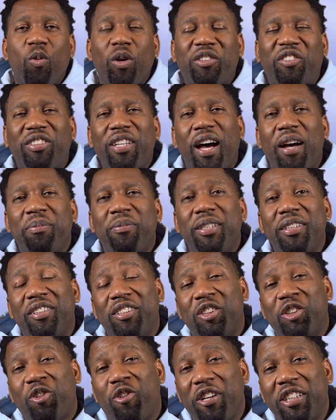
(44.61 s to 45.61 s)
What's up? This
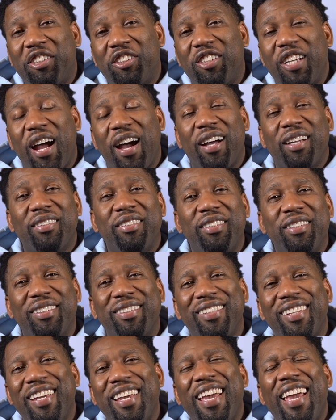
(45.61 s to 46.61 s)
is Chris
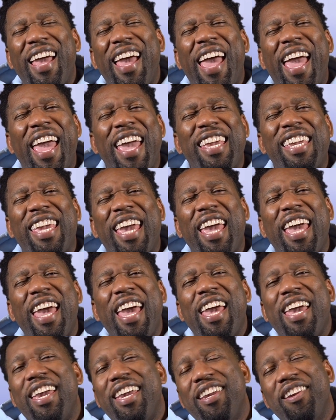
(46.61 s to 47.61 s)
Johnson,
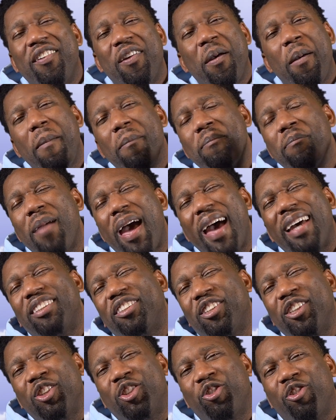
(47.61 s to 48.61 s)
aka
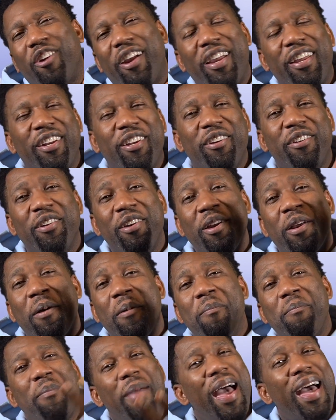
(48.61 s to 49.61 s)
Master Trainer,
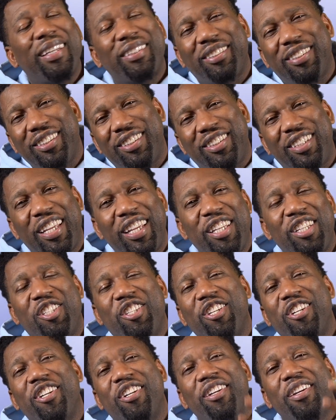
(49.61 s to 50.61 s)
Master
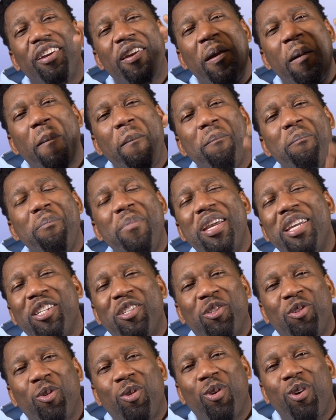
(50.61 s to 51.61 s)
Teacher,
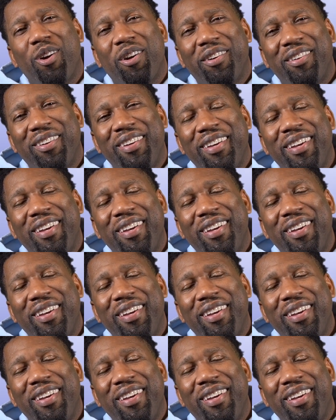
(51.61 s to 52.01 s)
Mentor.